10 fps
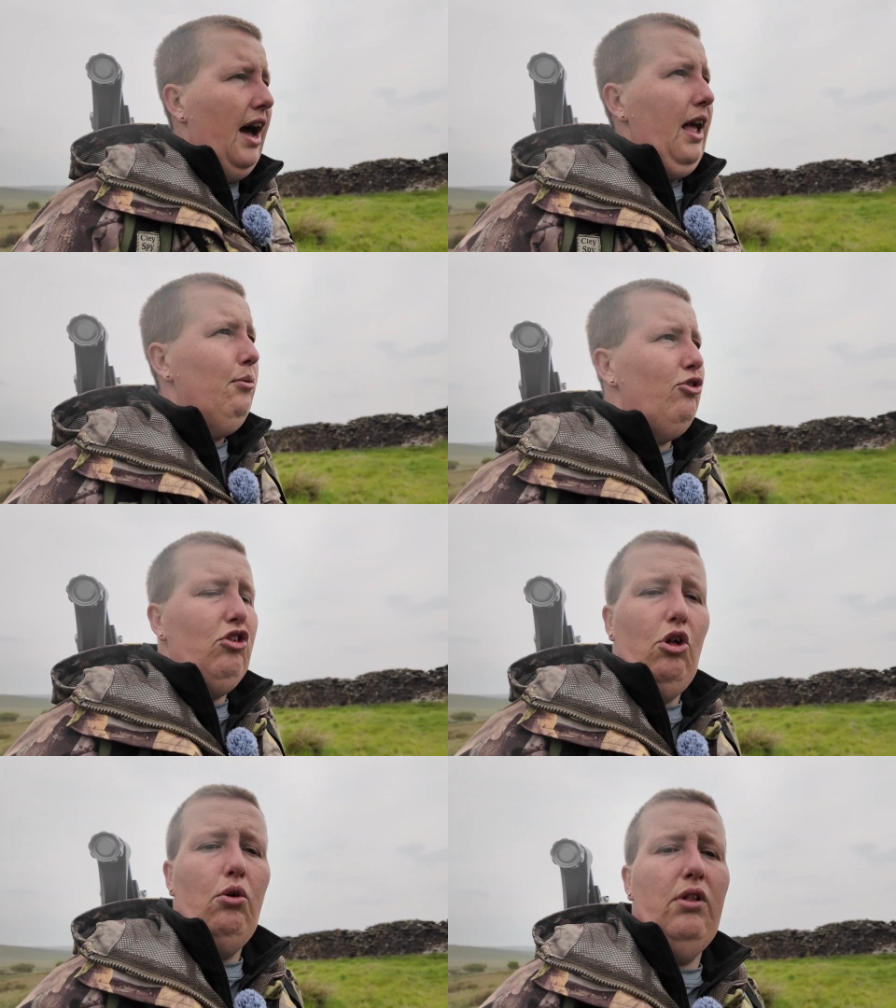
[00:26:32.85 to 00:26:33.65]
I am
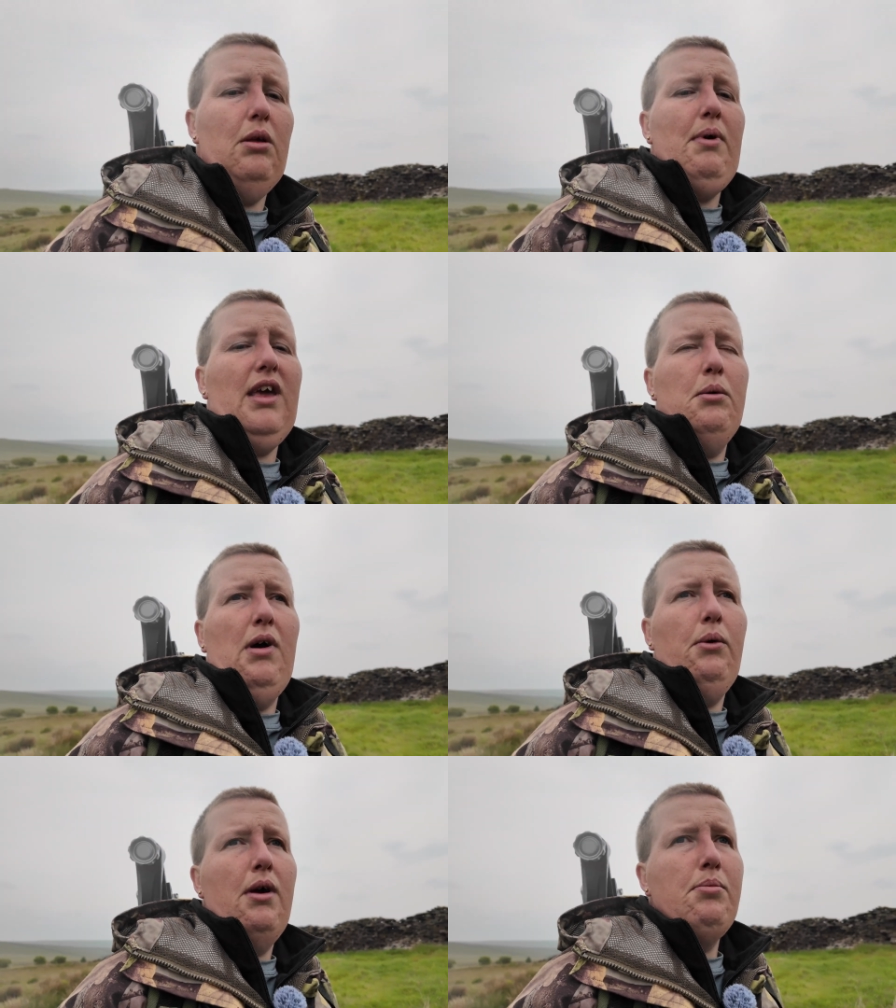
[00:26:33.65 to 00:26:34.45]
slowly making
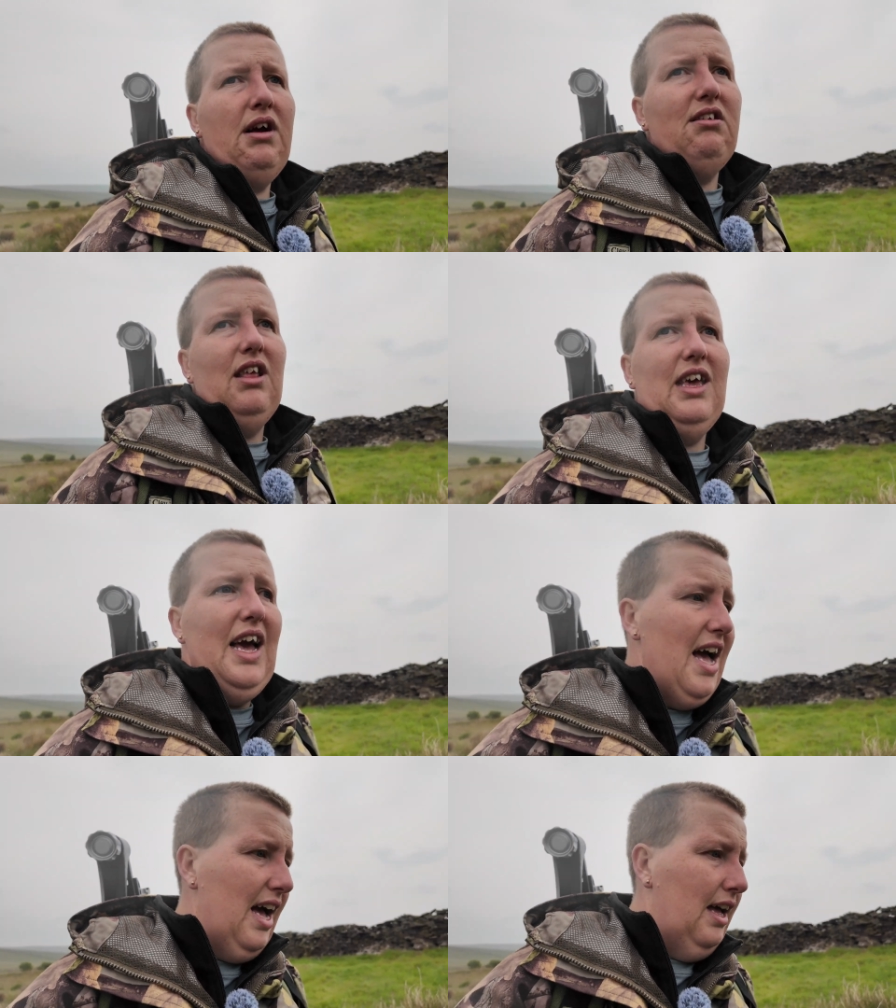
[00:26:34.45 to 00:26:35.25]
my way back to the
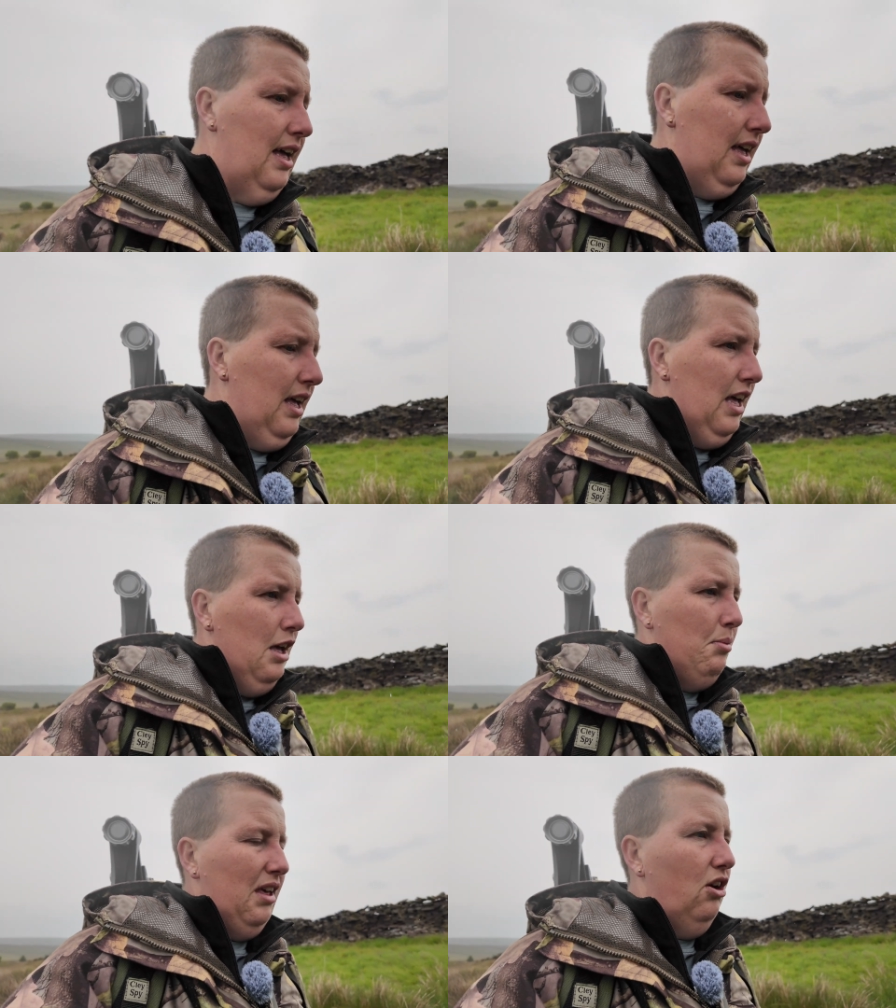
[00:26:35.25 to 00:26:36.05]
car
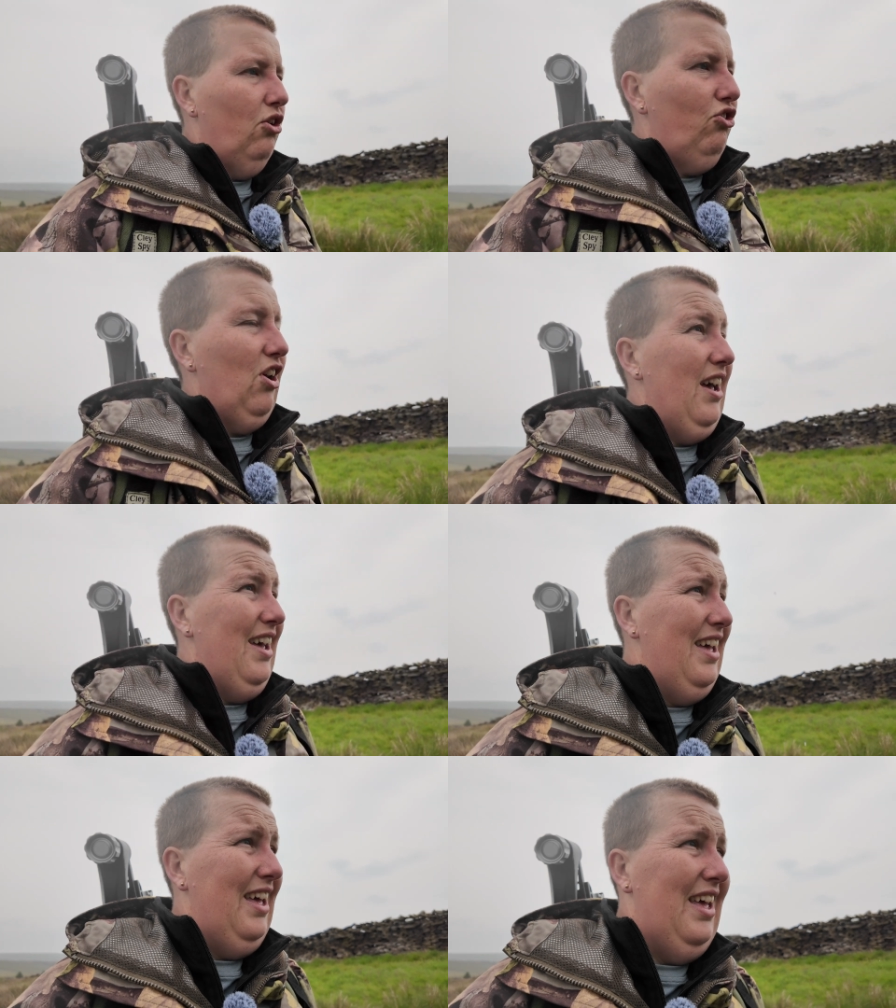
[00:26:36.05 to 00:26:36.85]
because
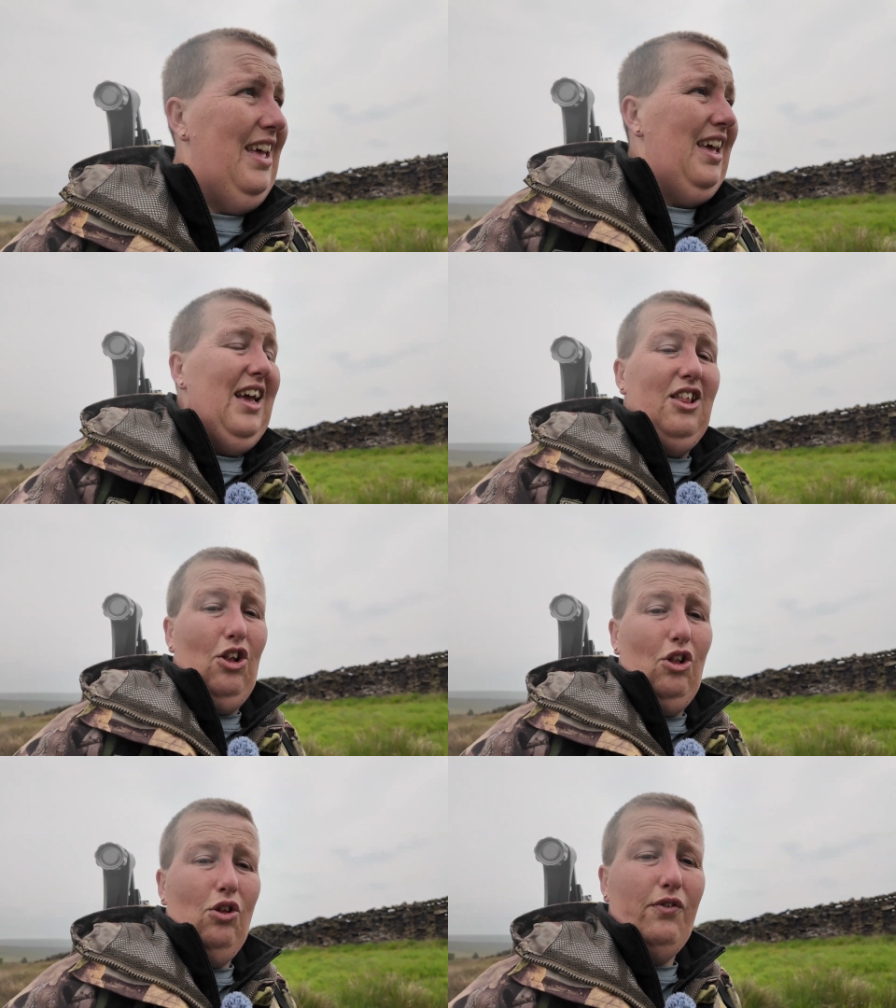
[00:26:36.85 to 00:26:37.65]

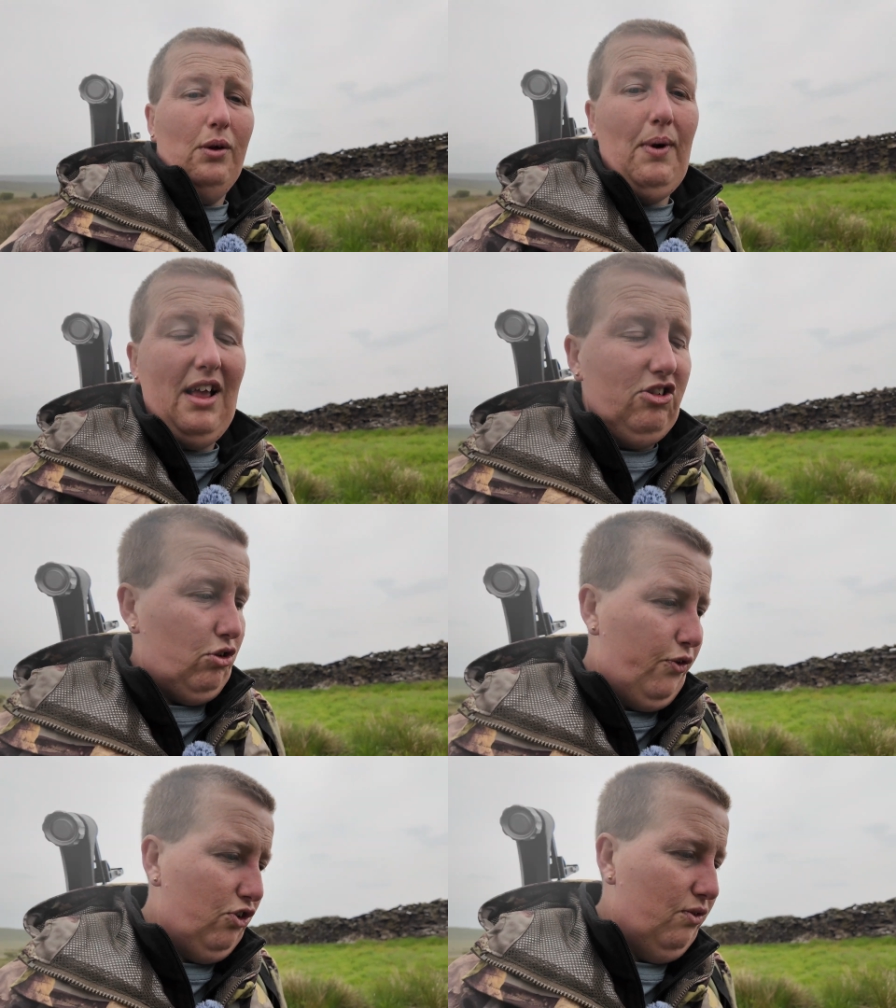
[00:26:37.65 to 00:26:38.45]
the lovely wet
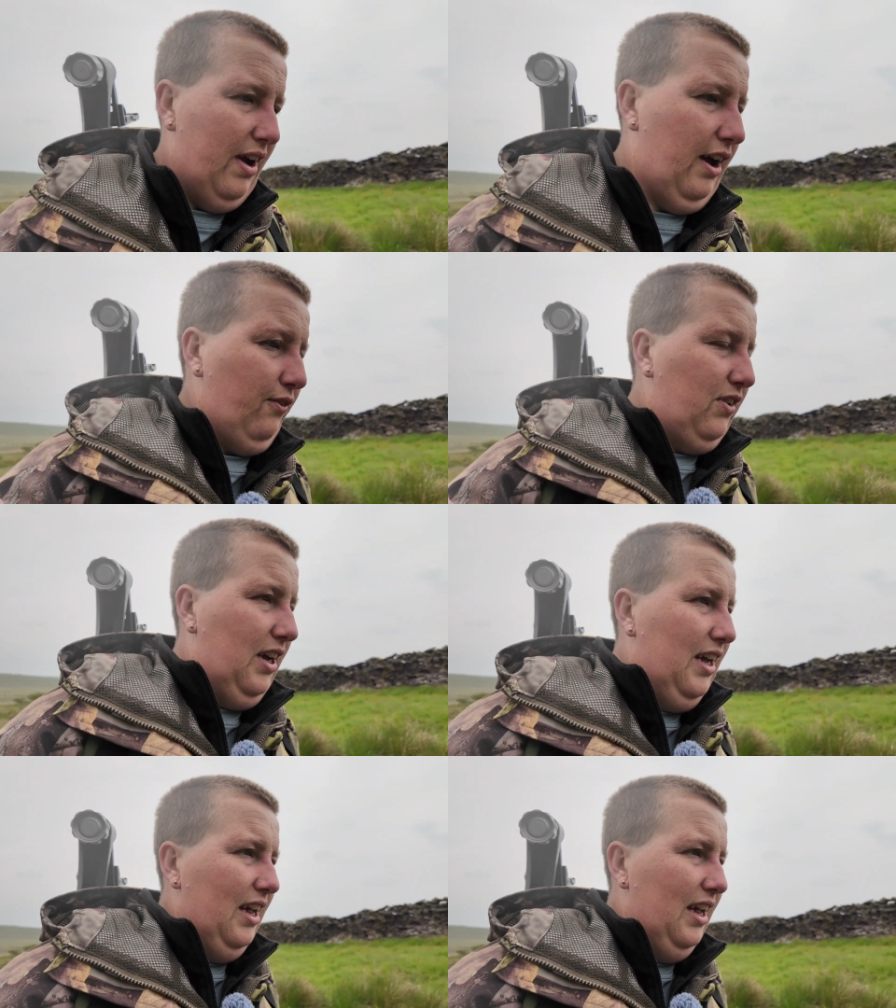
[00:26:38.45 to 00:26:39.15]
stuff has arrived.